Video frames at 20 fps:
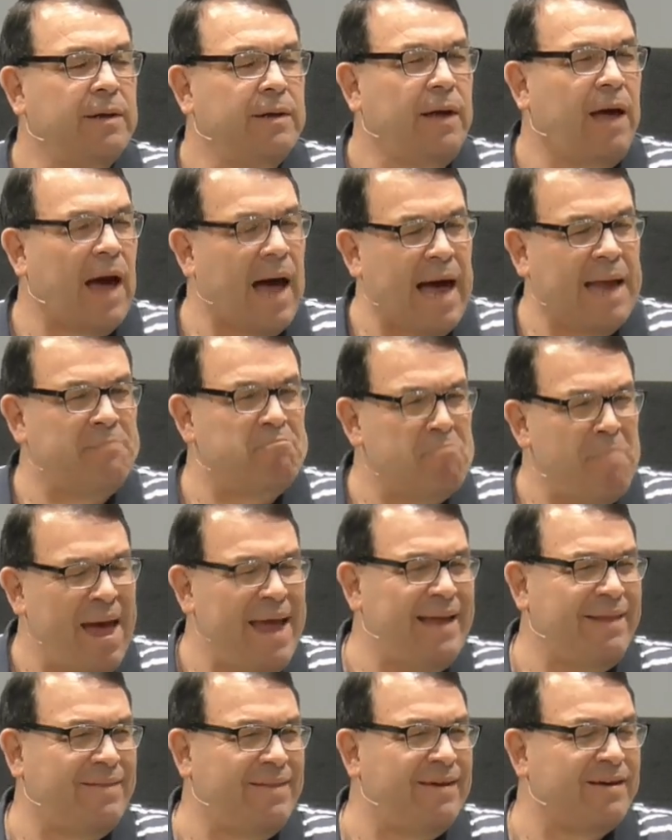God
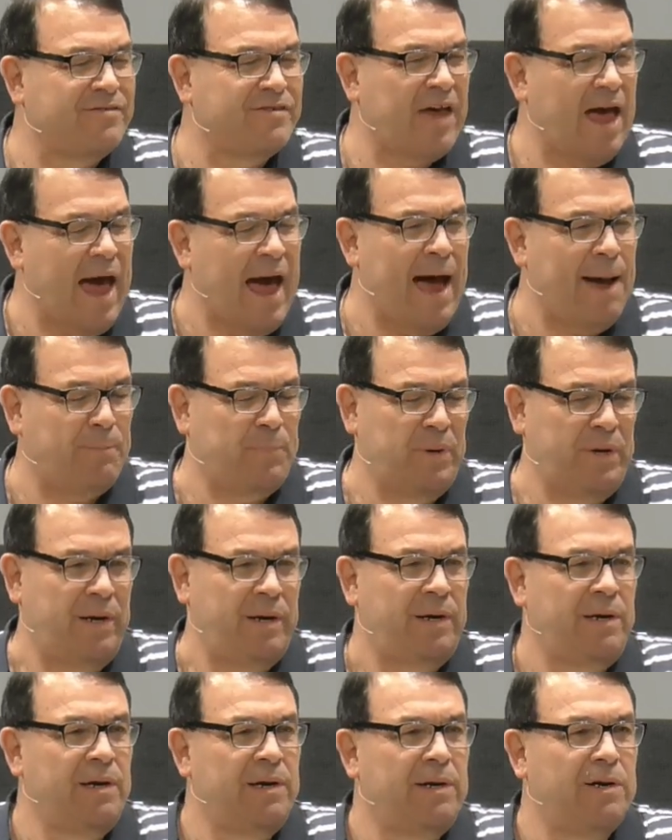made this happen.
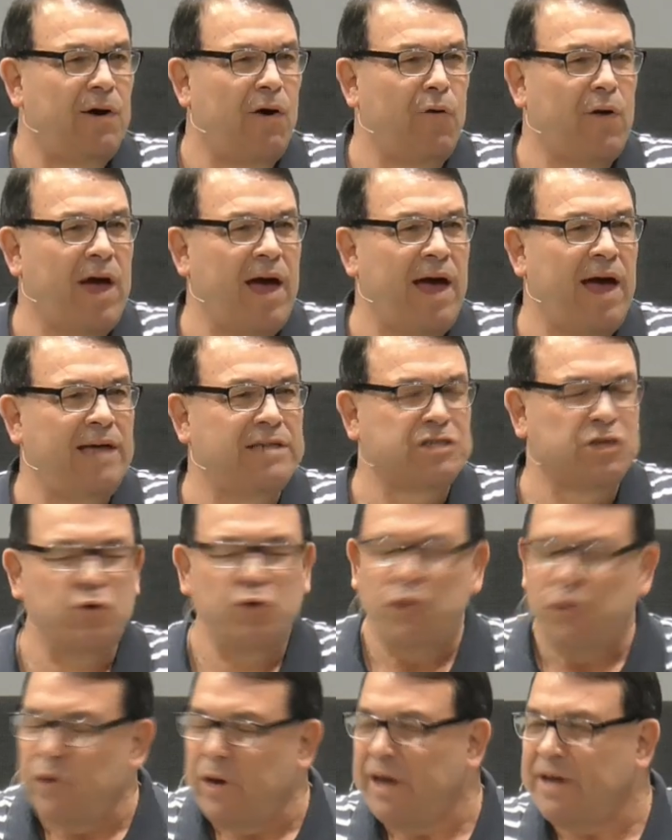Okay, so
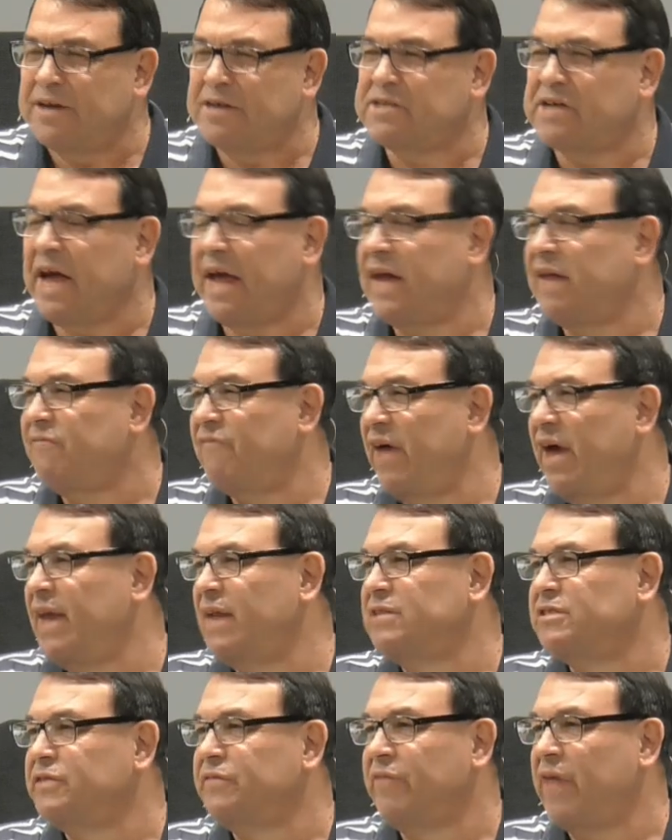you need to take
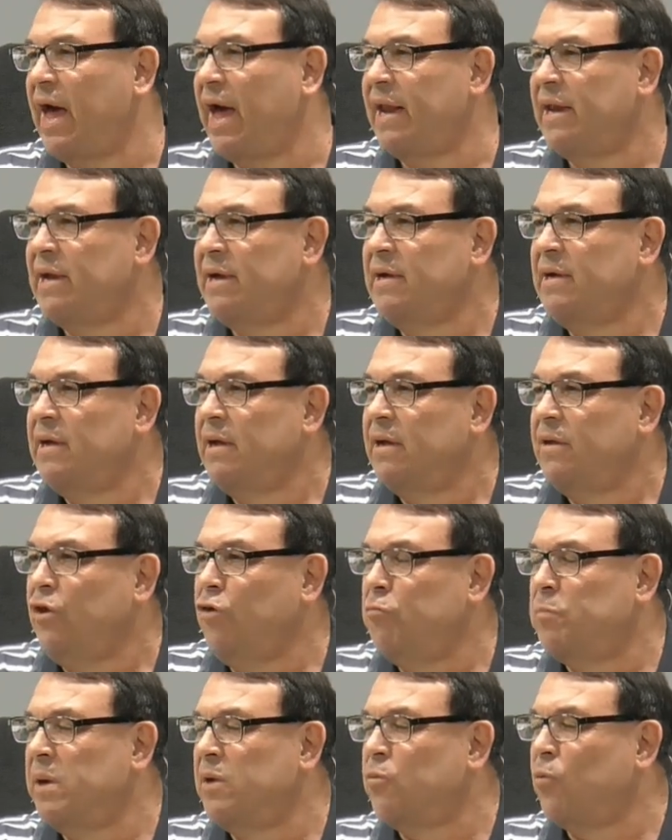advantage of that. You've
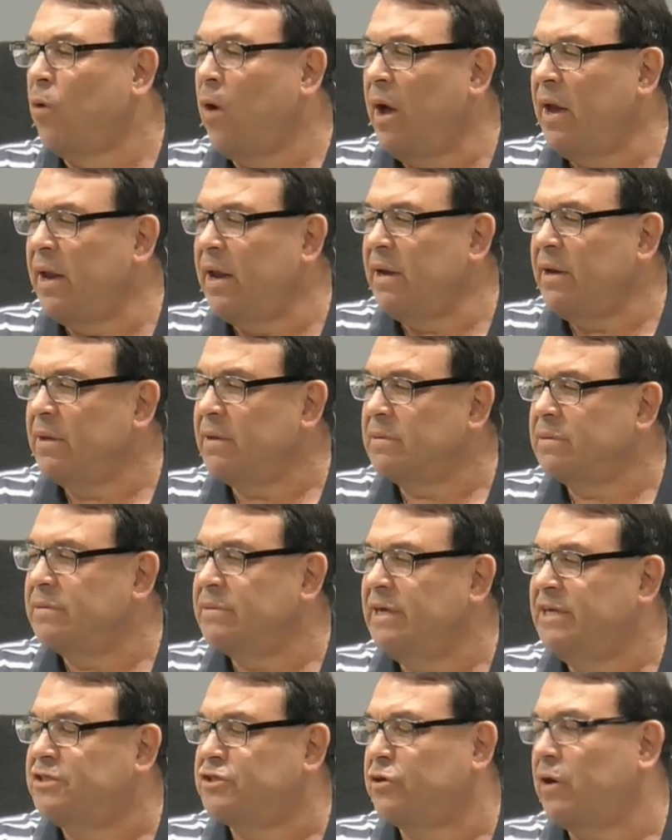been running.
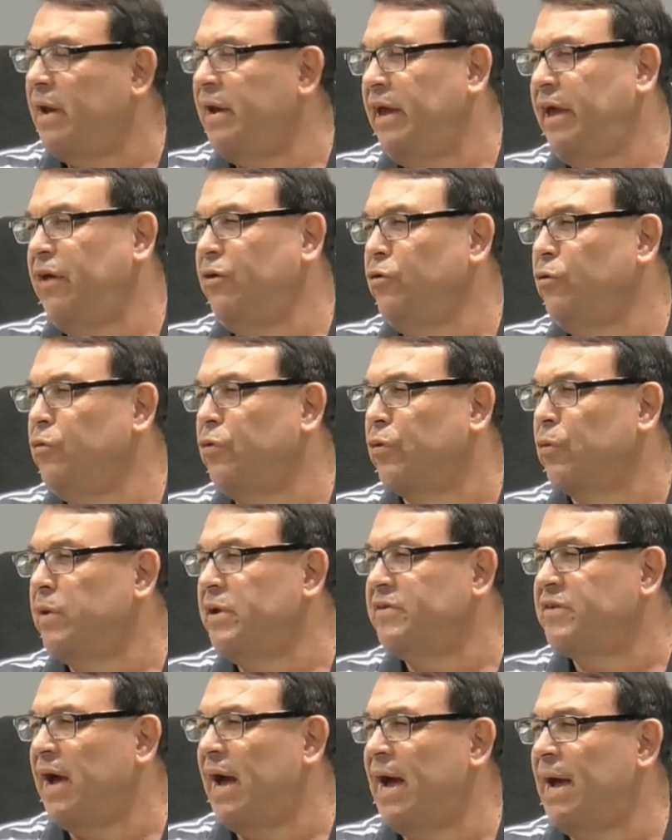He's tried to kill you 3
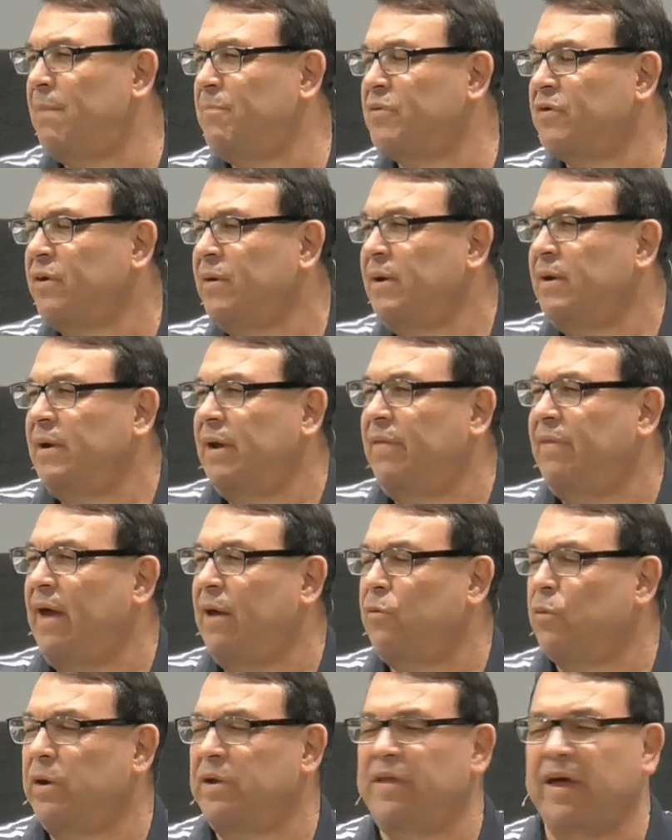times, and they
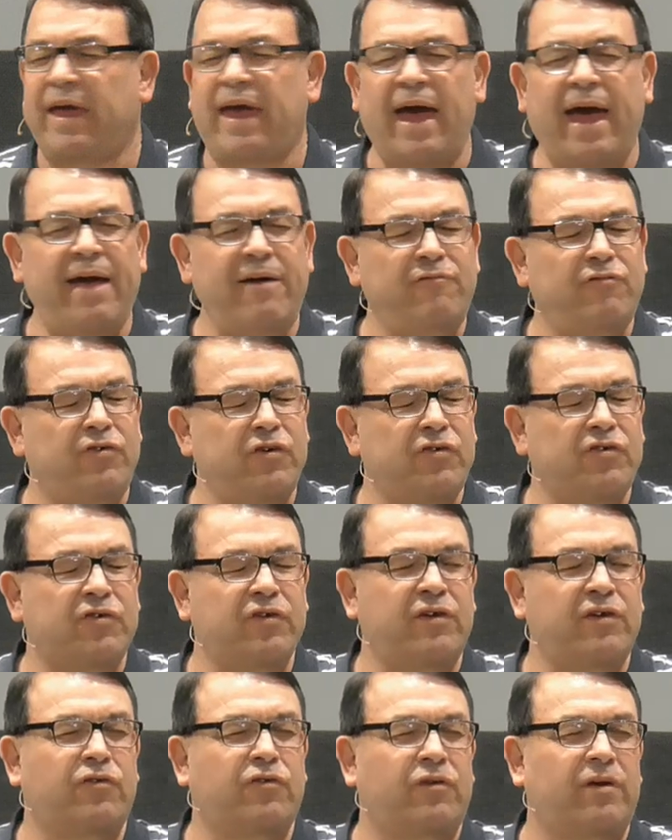were in the cave just
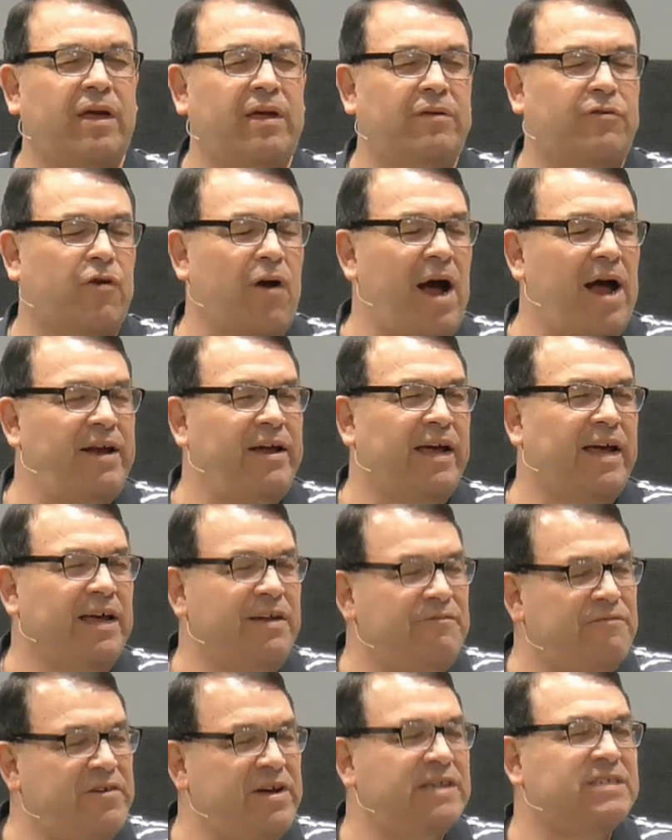trying to
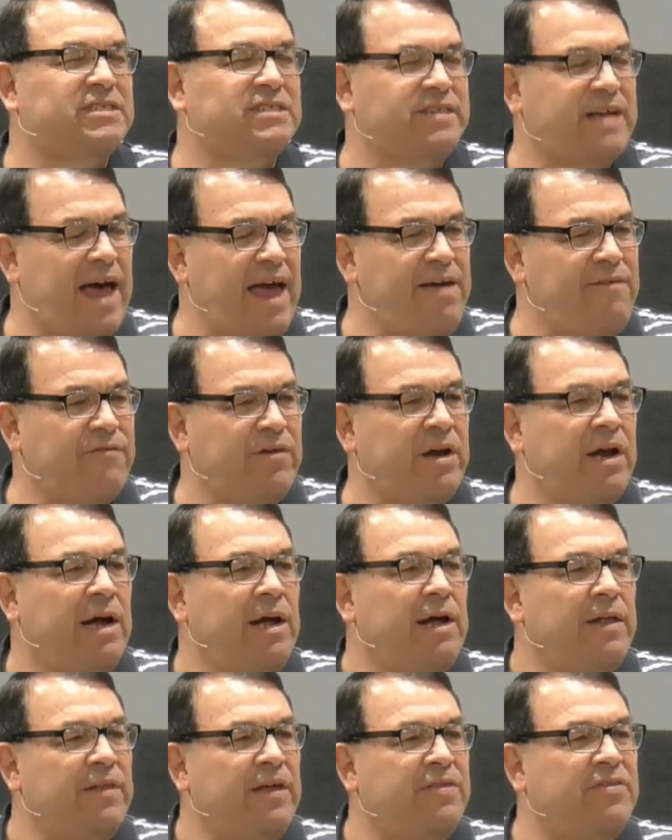convince David
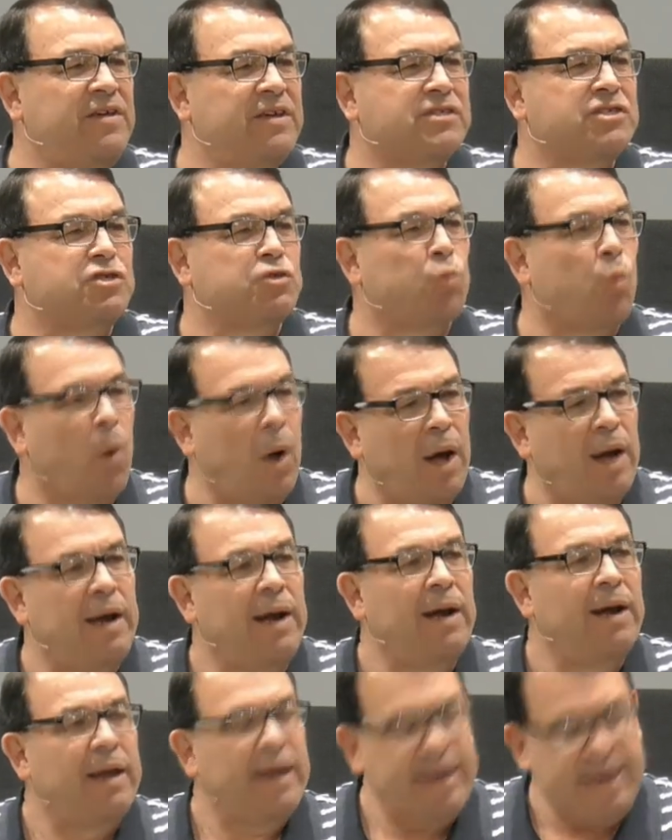that this is what
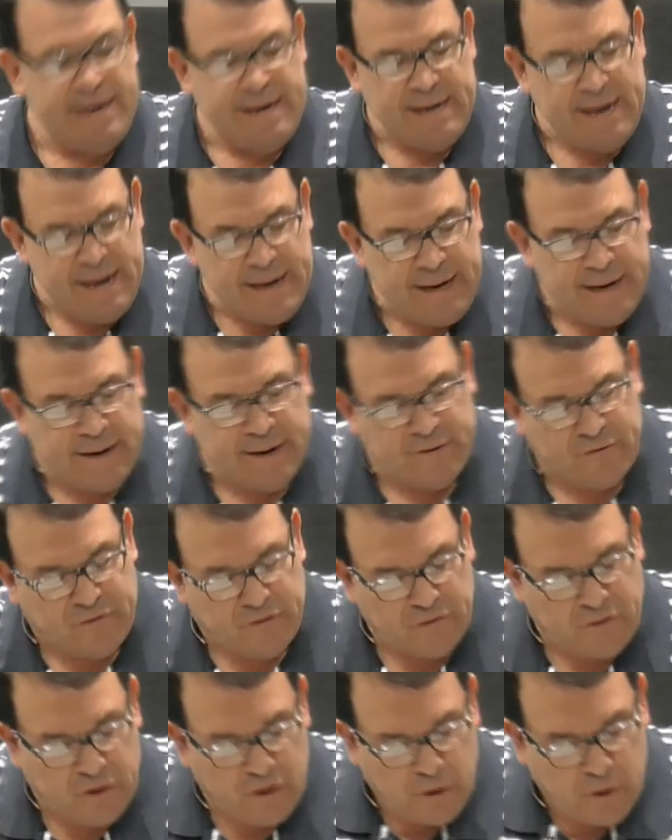he needed to
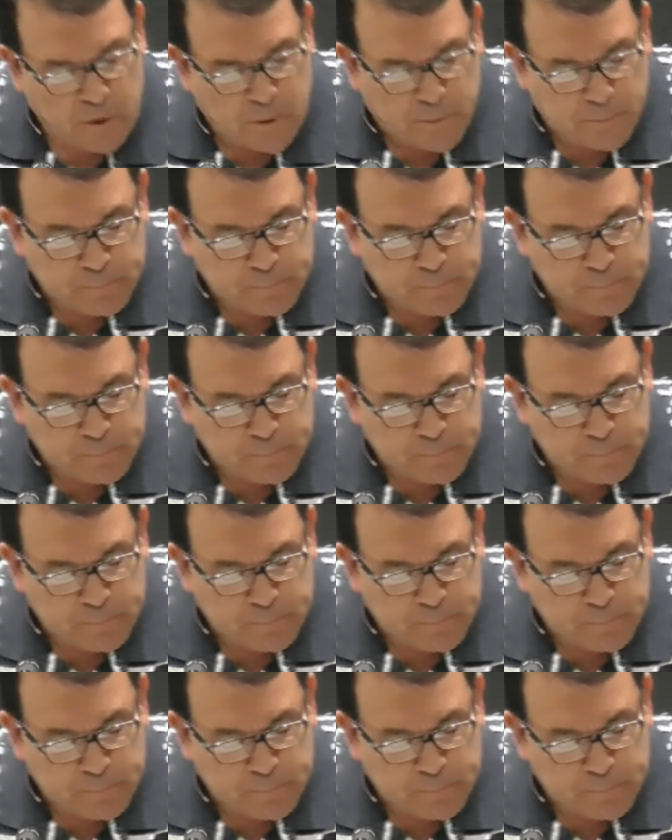do.